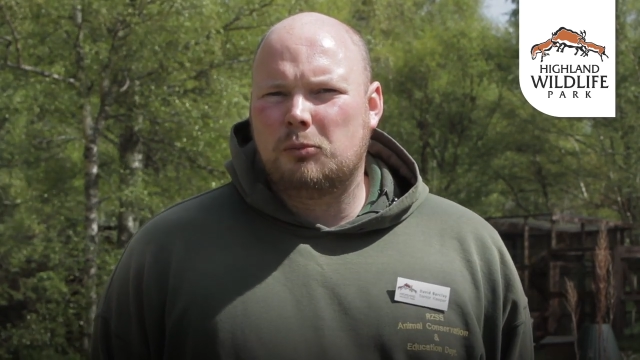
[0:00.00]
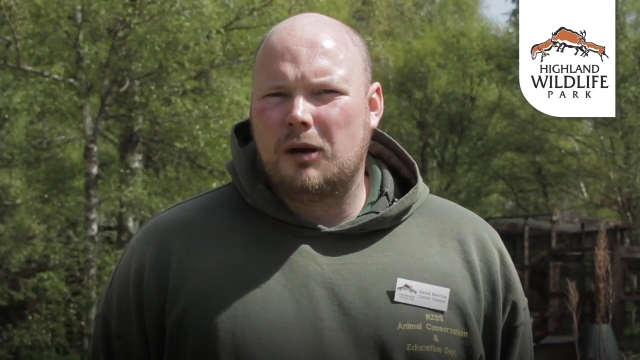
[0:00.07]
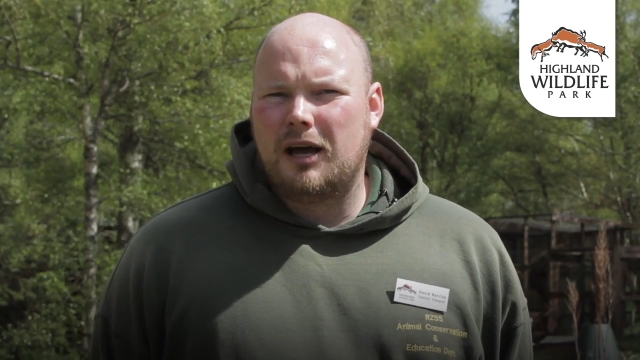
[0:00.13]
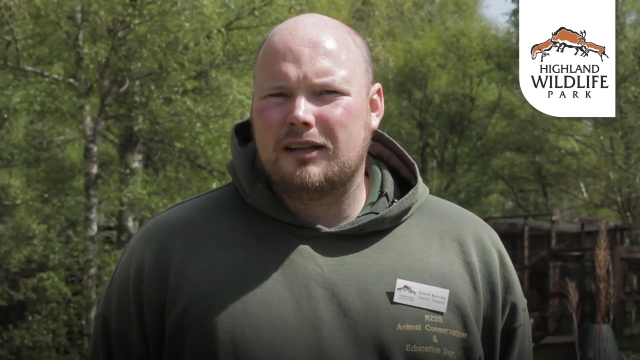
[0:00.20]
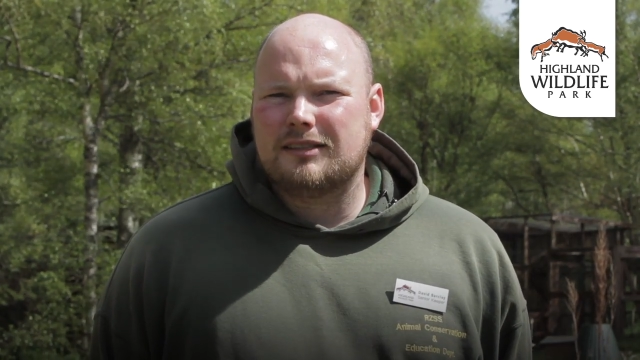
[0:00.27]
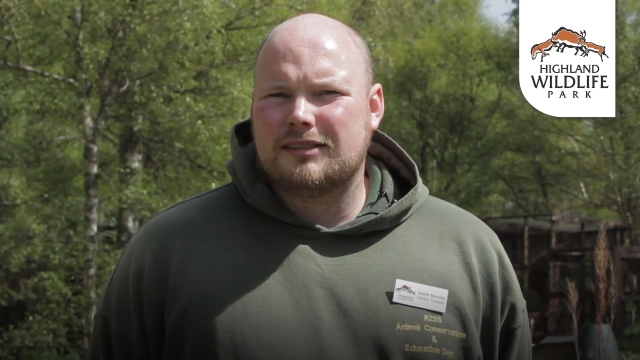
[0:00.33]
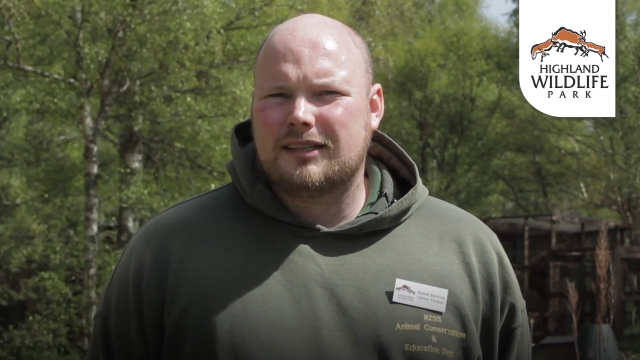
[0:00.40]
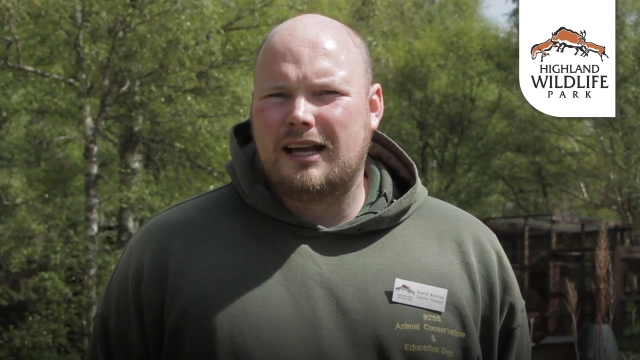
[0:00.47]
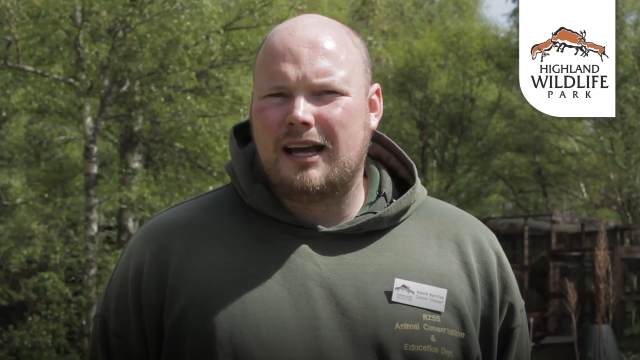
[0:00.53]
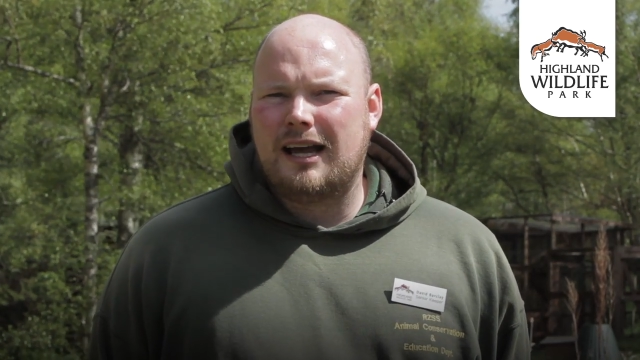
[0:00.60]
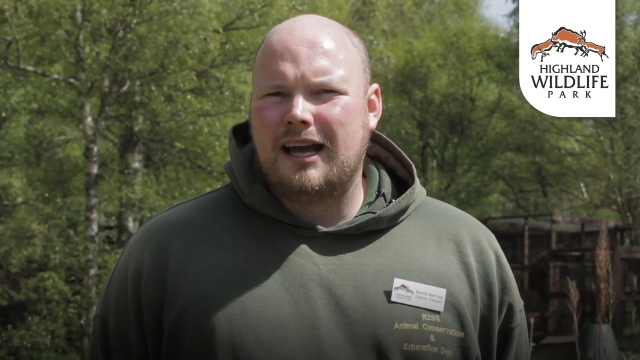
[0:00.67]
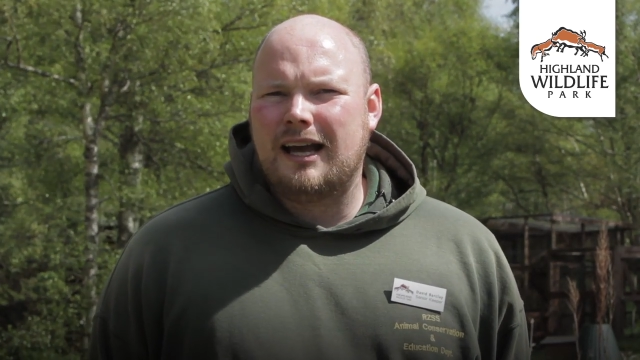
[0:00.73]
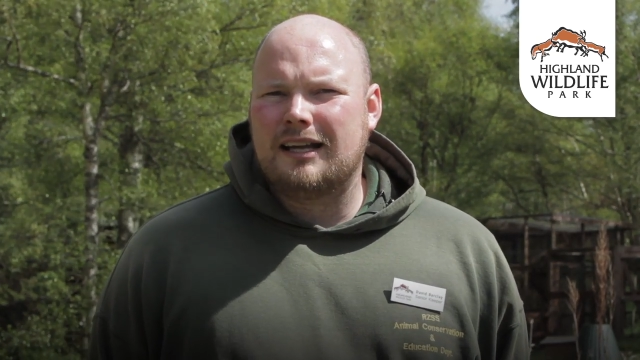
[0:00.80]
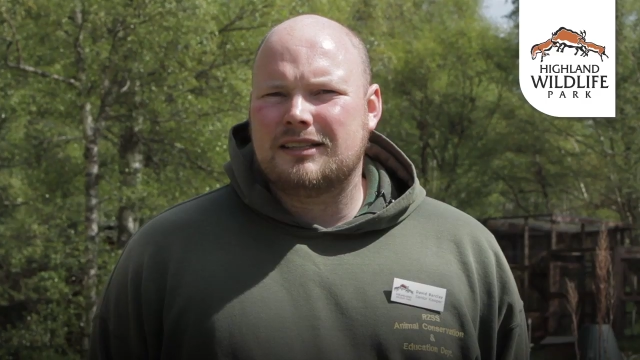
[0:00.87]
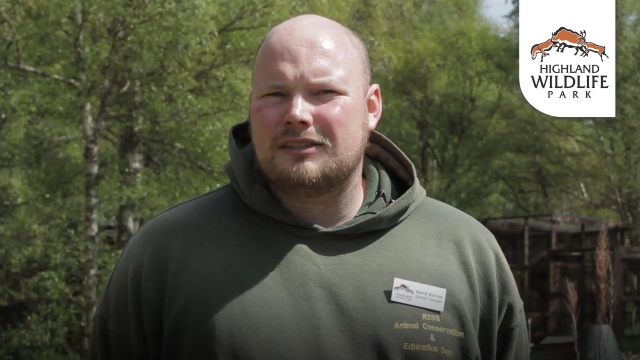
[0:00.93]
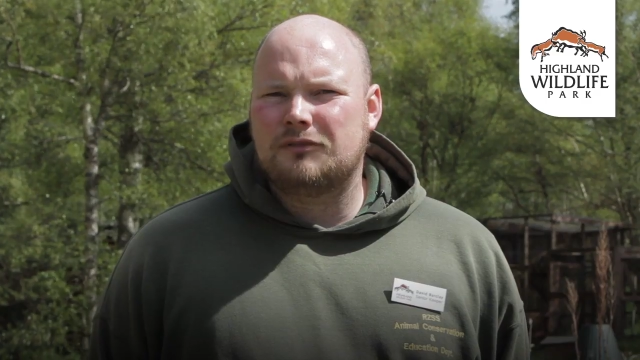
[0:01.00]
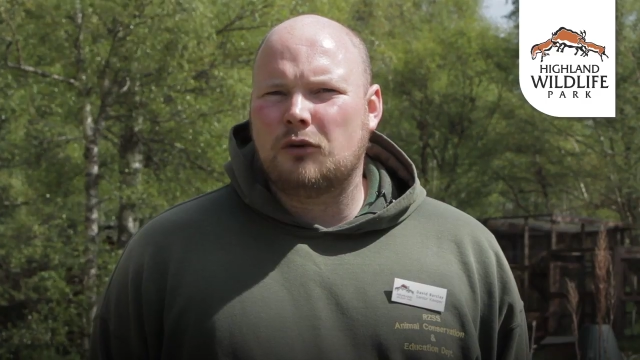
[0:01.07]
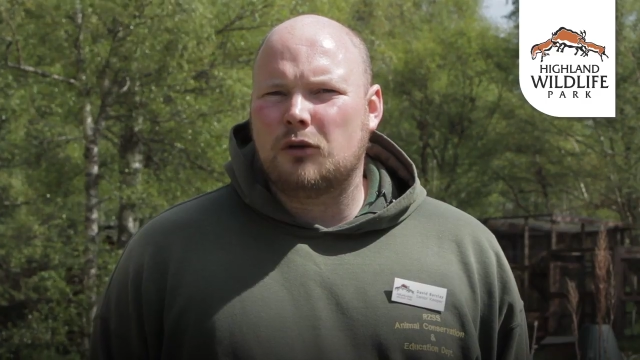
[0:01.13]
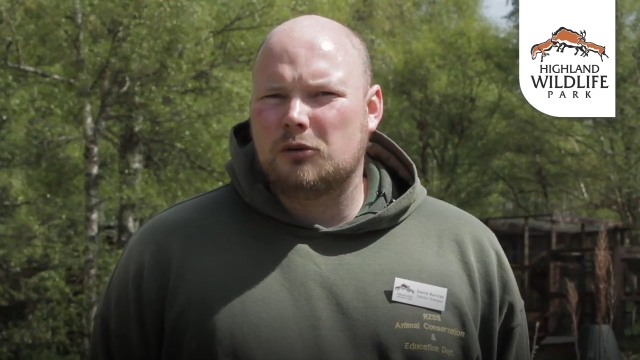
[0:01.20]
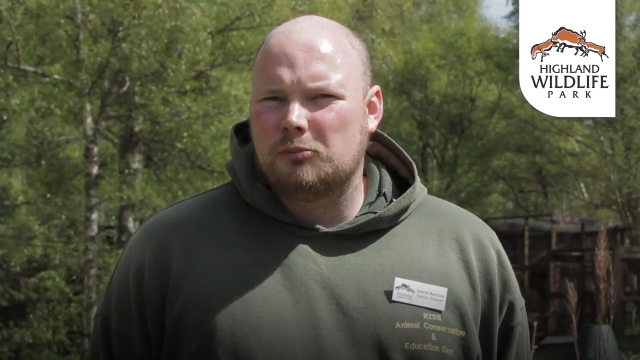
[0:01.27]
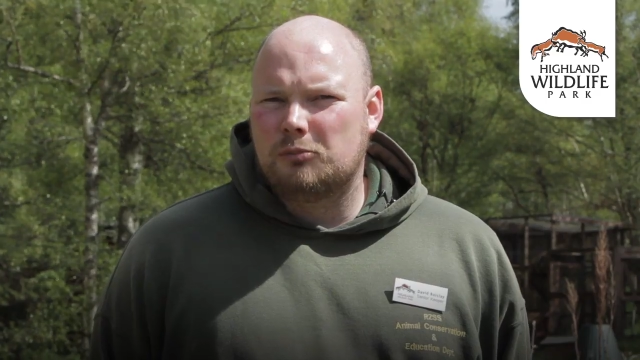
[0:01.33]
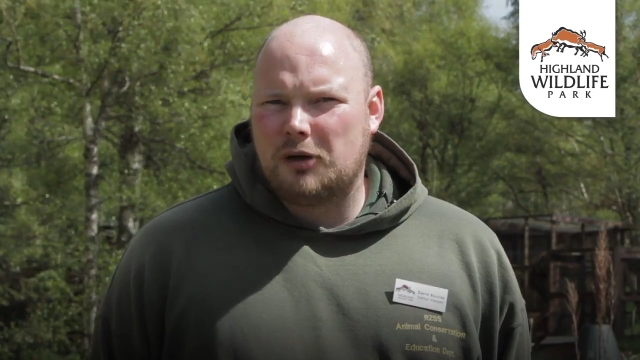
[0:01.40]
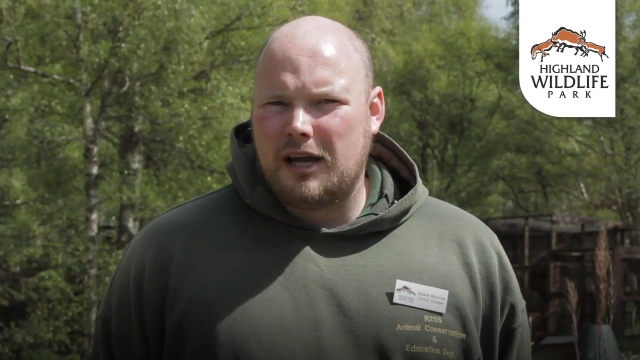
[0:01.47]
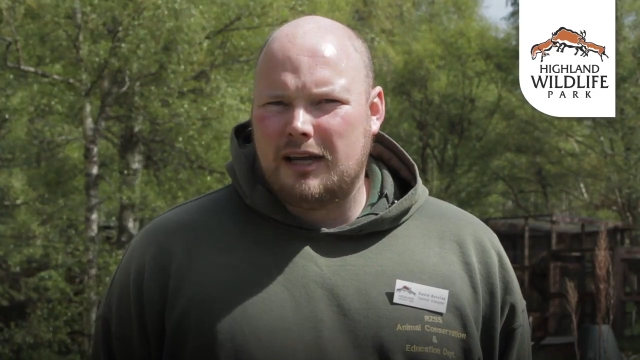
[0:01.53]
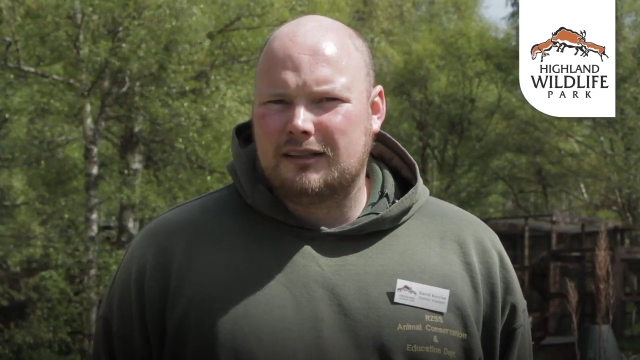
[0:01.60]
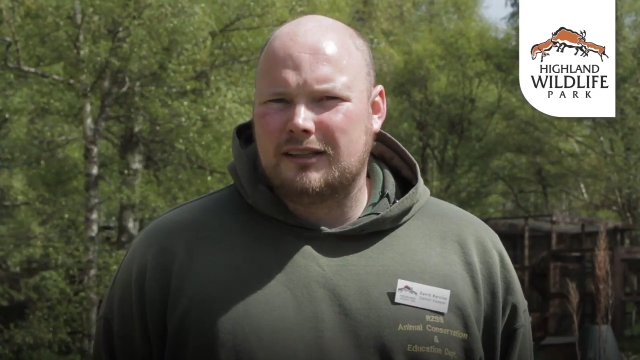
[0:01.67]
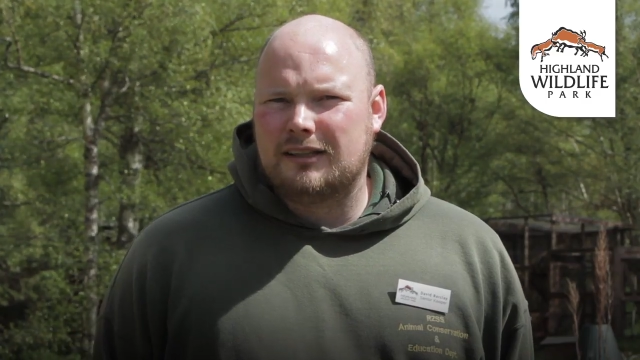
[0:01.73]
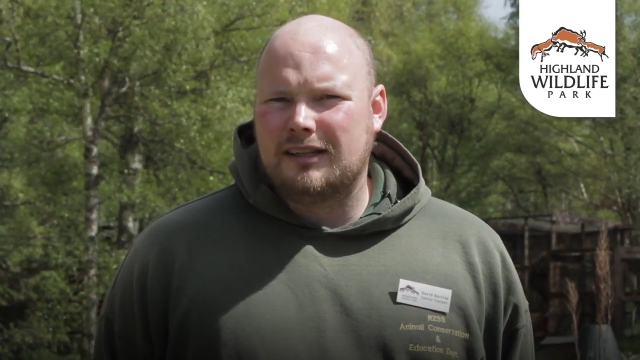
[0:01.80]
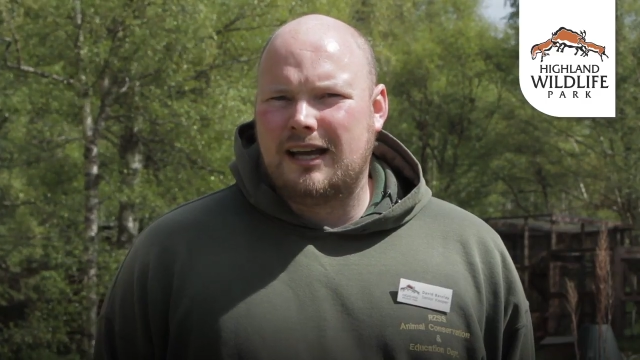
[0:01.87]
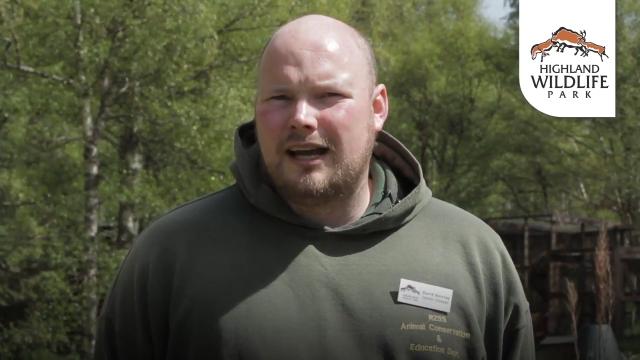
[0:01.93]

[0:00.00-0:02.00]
Pallas cat has fallen pregnant